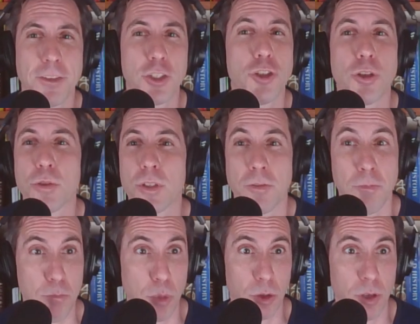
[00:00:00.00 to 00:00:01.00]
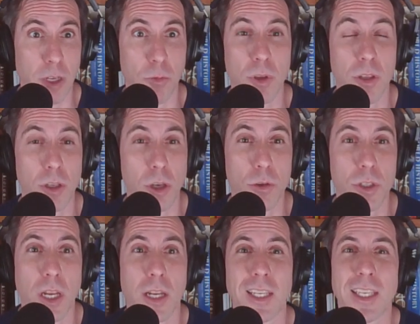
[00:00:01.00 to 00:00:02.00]
Joseph Murray with
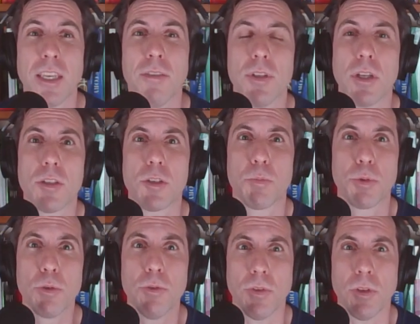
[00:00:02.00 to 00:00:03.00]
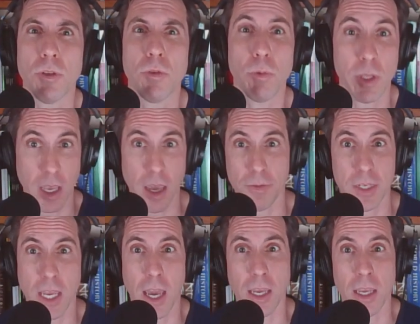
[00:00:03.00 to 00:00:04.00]
negotiating Kean's approval with the
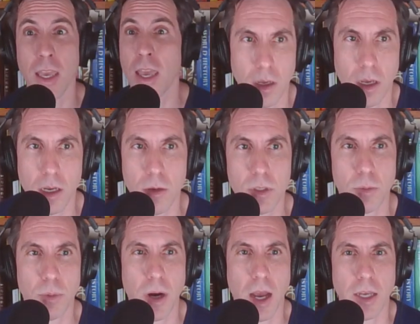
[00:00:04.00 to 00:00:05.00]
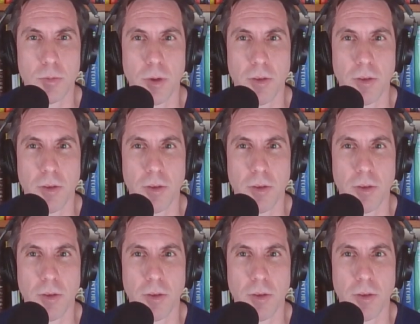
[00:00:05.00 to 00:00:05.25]
FDA, and he was surprised by